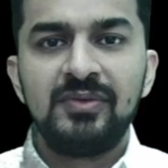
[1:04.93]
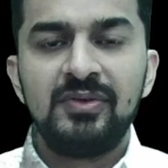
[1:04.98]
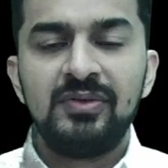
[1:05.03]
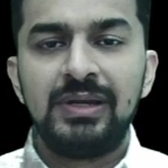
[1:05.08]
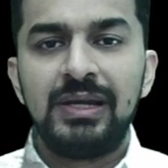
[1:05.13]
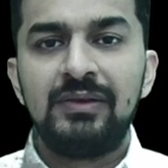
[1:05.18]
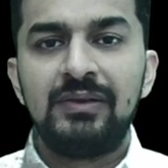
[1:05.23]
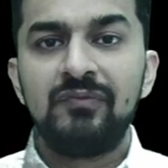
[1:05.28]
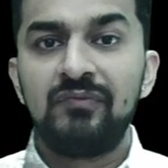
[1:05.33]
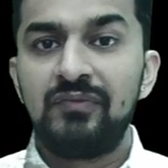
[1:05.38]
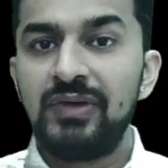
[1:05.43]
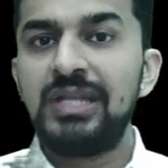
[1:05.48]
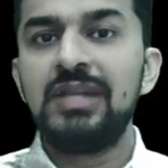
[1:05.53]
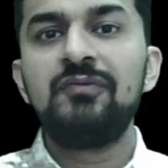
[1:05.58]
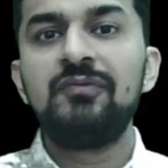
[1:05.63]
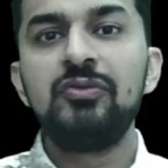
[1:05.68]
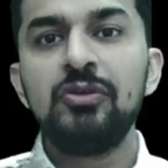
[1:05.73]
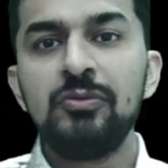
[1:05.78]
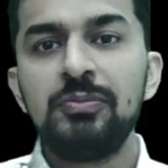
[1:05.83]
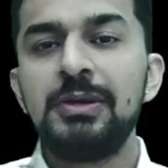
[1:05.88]
right? Very
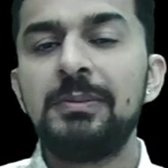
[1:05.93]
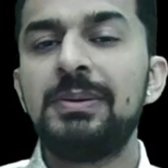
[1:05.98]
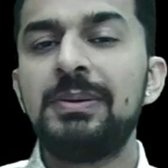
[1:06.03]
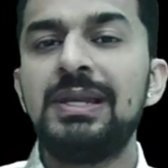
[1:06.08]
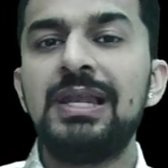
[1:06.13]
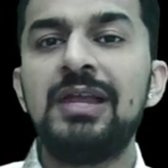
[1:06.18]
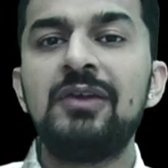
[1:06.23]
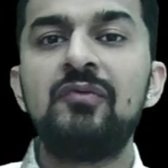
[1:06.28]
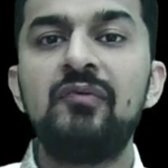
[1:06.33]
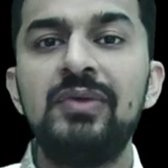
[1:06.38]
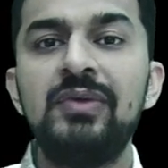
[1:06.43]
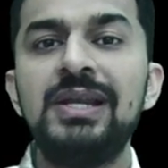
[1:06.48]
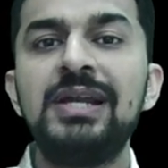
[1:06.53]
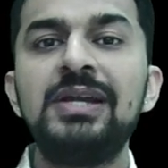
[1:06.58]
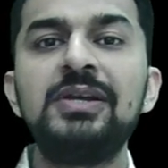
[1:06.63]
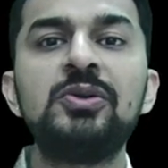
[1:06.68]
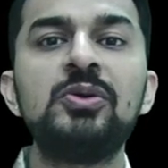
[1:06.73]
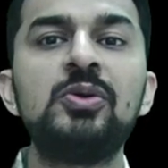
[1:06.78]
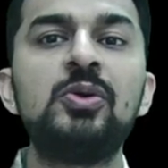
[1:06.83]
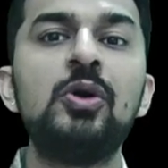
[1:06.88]
few people are
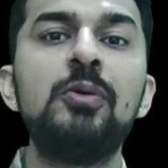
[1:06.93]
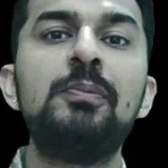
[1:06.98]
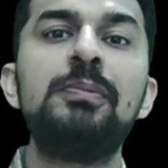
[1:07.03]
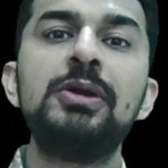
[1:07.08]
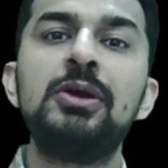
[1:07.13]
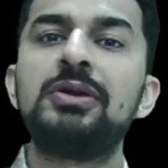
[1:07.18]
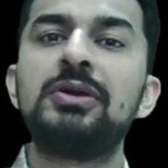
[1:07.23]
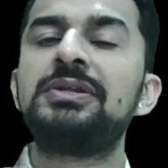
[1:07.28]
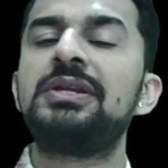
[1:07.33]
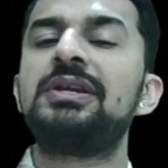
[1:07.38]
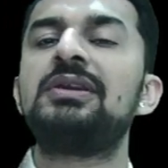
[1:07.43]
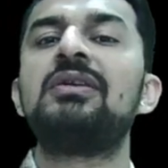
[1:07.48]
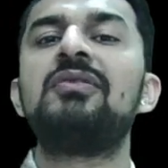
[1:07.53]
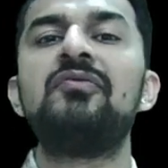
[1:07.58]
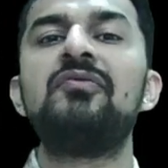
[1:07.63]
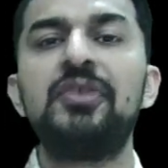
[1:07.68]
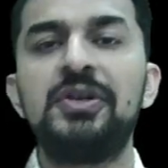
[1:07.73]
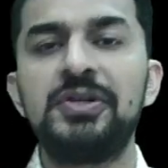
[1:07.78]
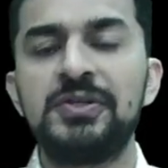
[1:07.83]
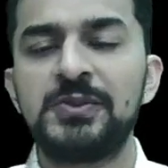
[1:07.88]
willing to go beyond their
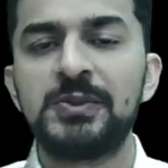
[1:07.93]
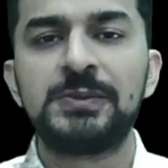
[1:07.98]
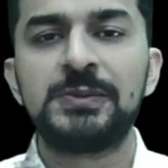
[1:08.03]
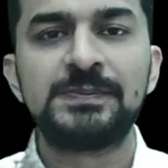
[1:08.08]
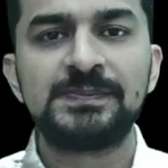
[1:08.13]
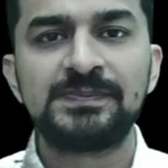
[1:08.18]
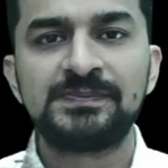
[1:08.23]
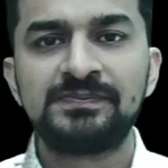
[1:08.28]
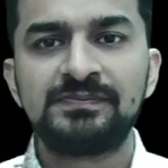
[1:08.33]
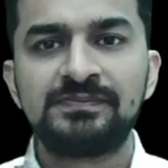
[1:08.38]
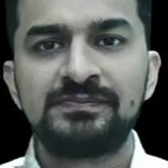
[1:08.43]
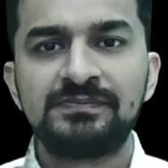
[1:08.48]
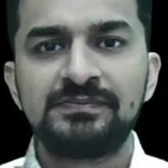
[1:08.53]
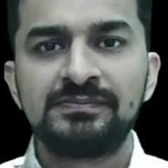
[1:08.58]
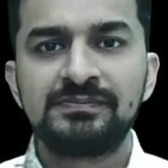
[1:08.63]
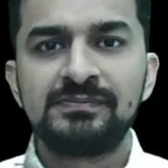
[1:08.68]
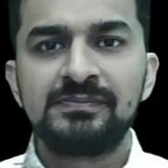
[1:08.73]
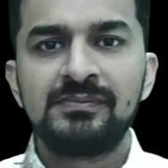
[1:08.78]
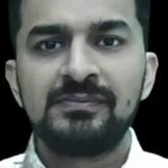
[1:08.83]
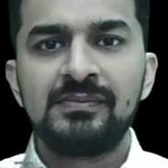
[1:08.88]
comfort zone.
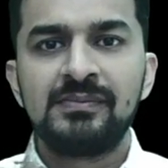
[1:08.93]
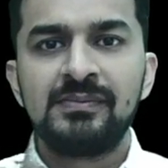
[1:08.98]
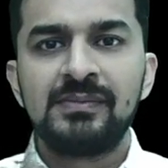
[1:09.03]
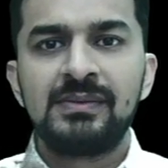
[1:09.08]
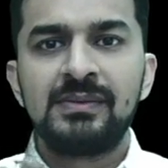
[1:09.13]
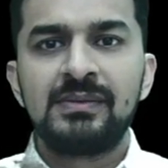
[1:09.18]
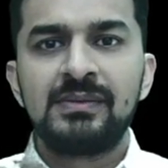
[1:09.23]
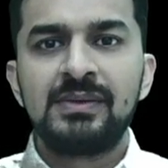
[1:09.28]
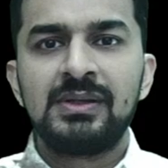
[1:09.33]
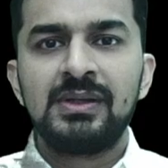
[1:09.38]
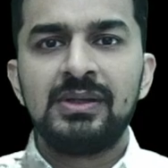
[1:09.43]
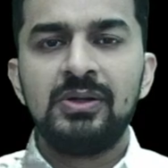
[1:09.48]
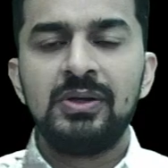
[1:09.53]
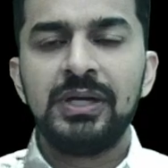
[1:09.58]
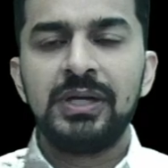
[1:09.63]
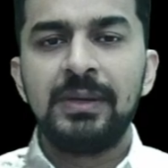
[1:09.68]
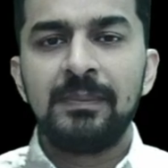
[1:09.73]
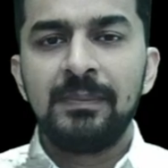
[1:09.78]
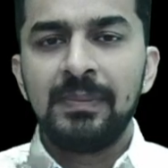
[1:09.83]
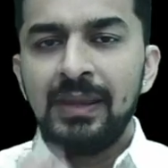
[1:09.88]

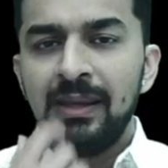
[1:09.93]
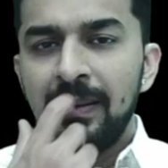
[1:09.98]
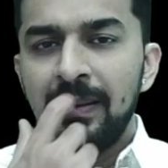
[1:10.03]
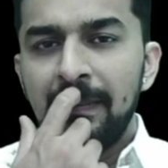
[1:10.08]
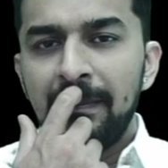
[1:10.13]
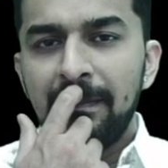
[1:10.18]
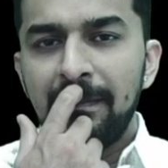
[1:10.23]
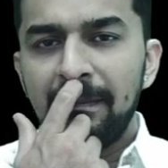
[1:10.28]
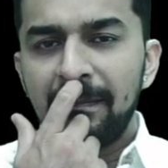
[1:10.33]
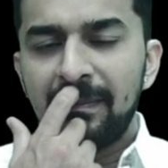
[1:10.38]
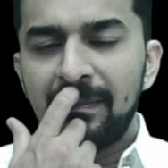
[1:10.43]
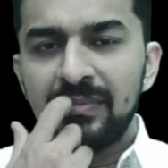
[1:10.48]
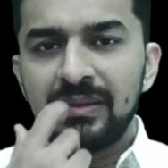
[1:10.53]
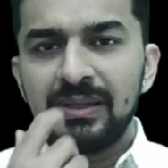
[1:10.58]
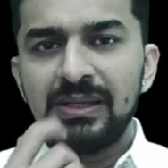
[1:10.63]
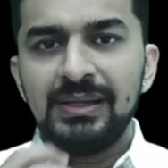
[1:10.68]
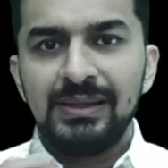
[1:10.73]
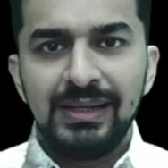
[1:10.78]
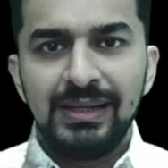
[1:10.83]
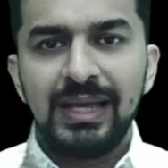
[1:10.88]
Okay,
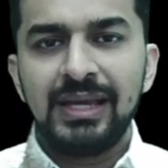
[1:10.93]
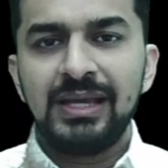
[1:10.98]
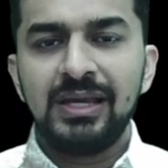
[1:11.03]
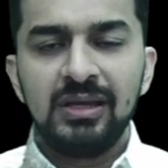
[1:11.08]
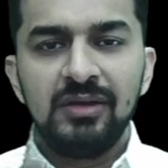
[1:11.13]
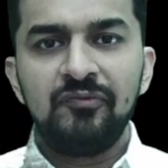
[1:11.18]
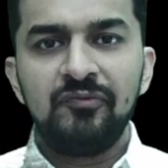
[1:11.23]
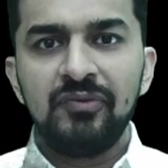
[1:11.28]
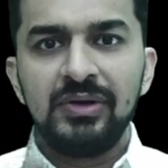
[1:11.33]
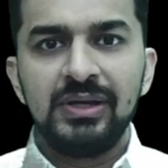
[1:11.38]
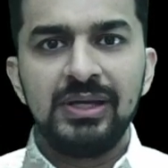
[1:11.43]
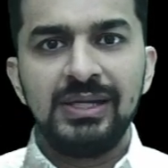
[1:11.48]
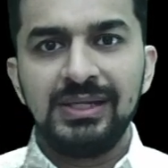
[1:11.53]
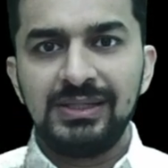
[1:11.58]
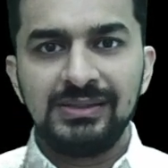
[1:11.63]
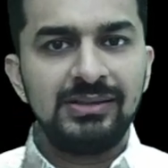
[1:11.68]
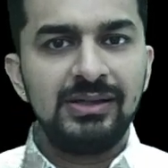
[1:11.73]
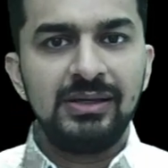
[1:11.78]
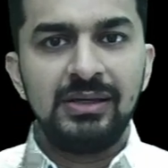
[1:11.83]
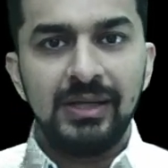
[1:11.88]
like if it,
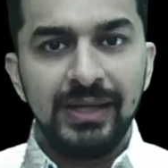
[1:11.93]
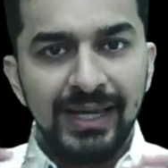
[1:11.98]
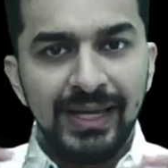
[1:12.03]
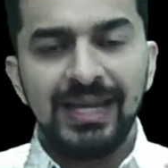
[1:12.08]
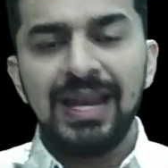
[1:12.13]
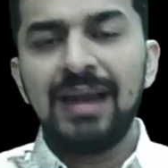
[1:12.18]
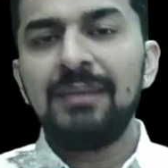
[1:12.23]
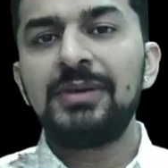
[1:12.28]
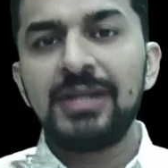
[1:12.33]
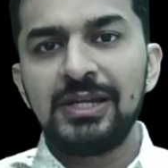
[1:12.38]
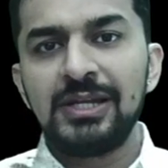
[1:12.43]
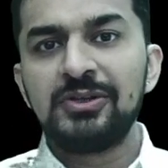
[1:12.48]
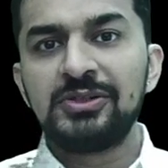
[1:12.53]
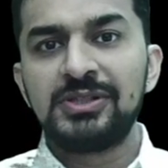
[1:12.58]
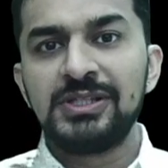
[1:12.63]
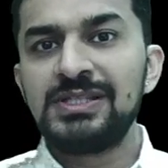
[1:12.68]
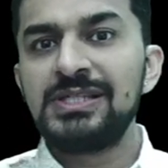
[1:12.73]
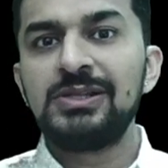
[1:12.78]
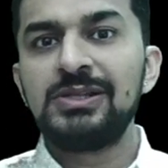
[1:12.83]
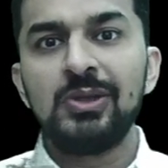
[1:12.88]
again, I'm telling you,
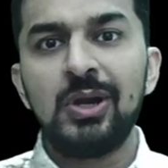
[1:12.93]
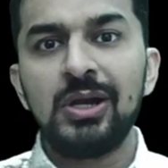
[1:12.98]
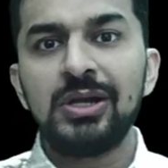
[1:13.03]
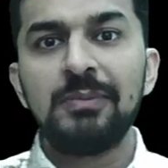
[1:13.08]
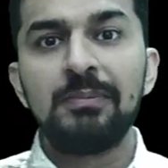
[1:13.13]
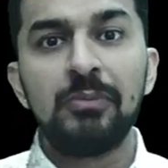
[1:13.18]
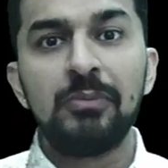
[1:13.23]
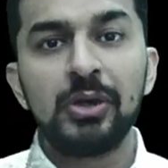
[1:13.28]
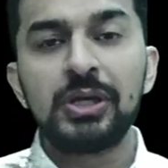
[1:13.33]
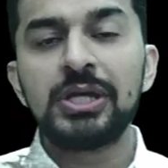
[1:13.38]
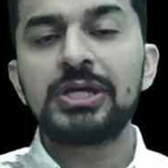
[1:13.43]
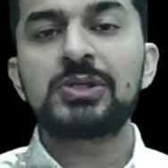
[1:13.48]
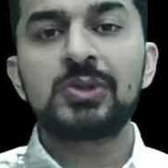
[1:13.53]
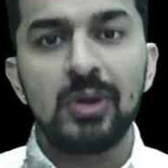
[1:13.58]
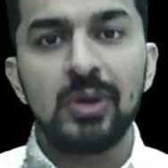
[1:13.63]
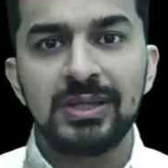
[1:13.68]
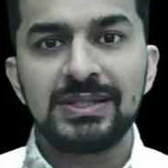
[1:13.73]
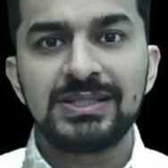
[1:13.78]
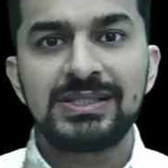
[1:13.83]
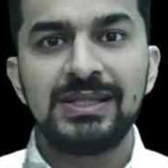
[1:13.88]
this is not a bookish
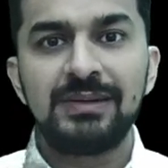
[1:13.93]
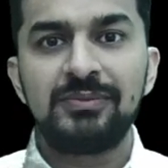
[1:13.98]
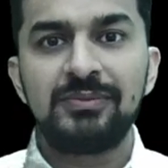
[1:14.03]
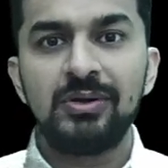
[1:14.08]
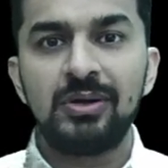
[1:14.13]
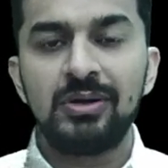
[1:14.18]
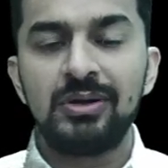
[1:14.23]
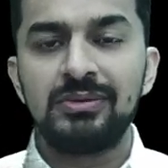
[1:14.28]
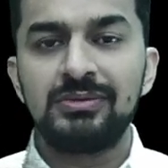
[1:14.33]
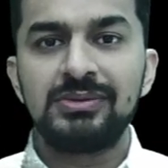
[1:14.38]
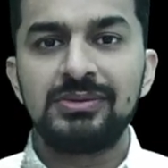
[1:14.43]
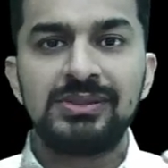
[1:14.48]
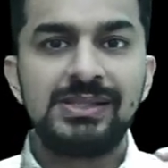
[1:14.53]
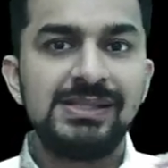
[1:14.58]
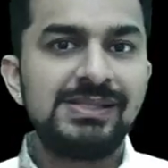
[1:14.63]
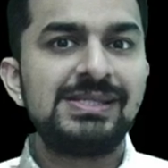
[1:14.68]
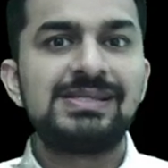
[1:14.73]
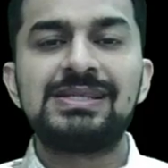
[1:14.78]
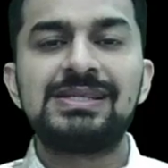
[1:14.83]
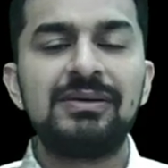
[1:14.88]
concept, or
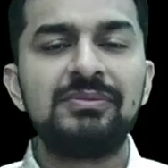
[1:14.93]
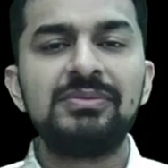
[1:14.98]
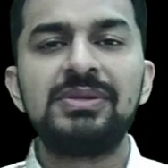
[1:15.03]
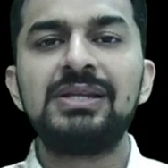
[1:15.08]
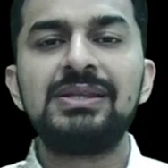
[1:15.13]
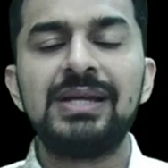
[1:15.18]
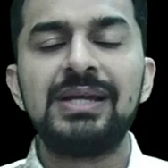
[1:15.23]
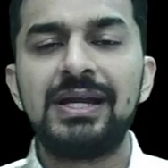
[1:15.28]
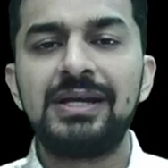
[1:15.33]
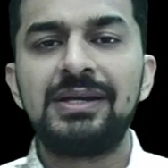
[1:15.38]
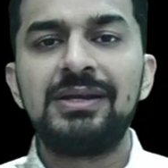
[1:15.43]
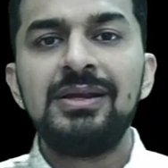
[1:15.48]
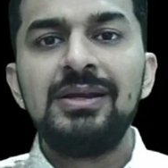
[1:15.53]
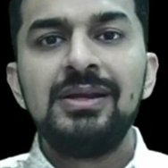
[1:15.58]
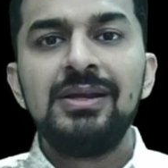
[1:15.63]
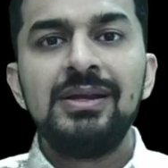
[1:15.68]
this is something that